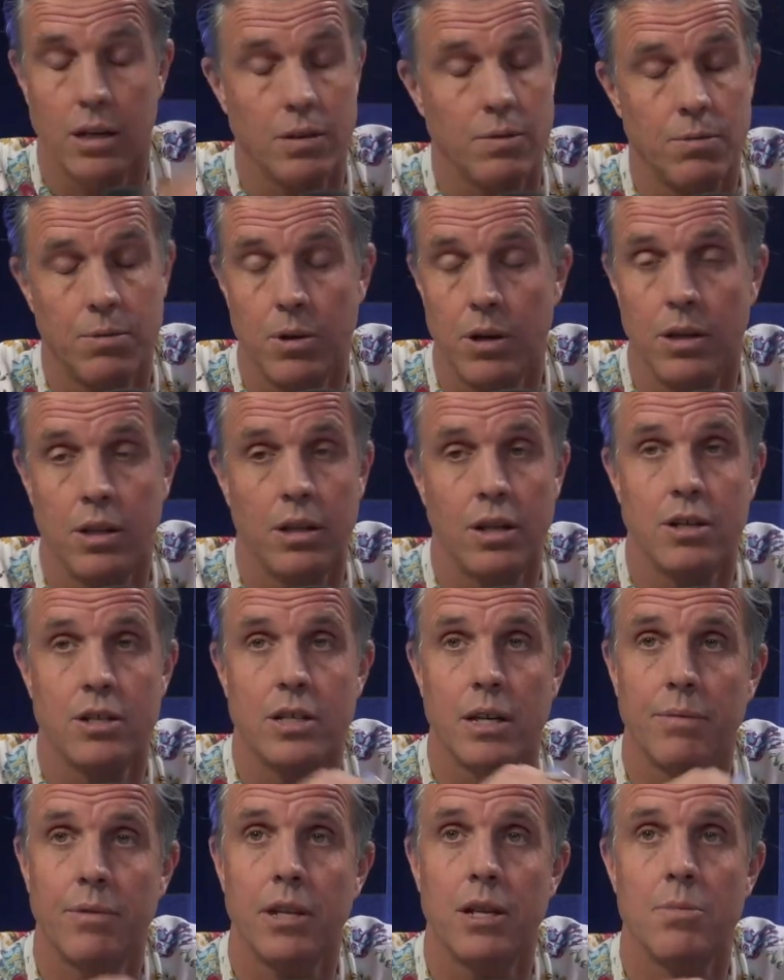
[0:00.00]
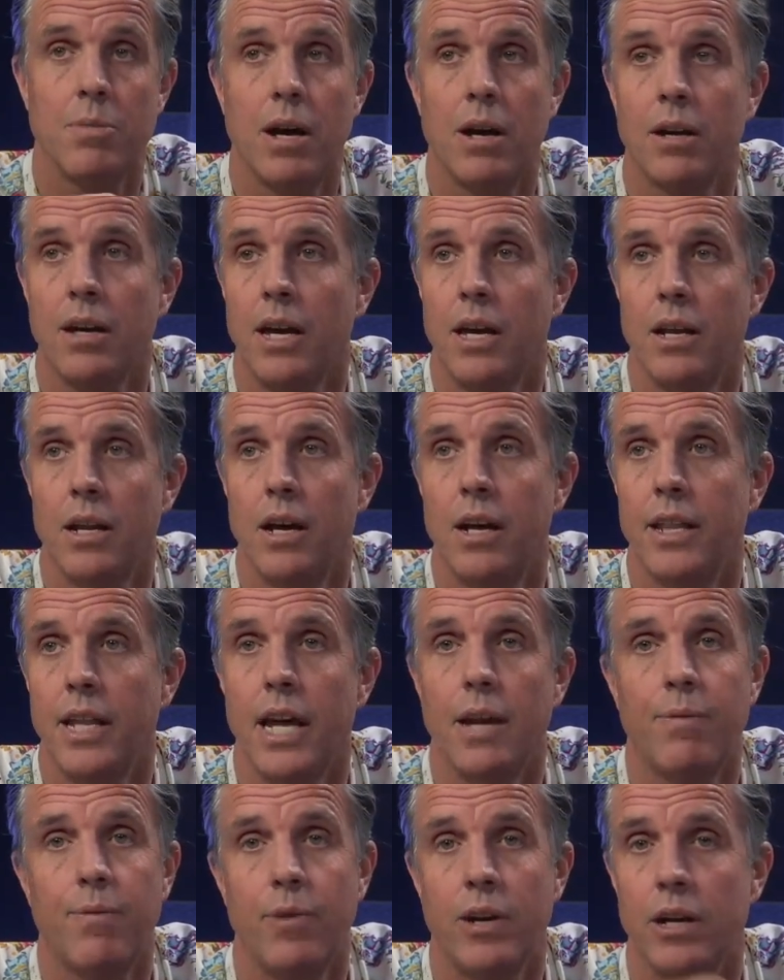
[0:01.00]
There's something about getting on
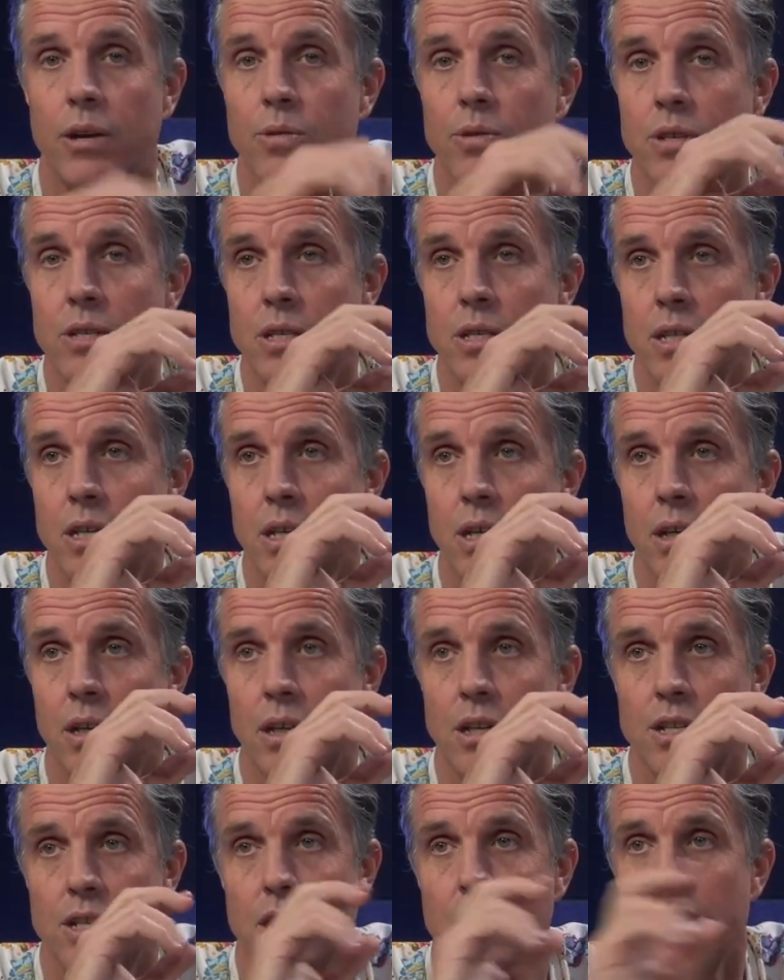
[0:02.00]
that frequency because yeah.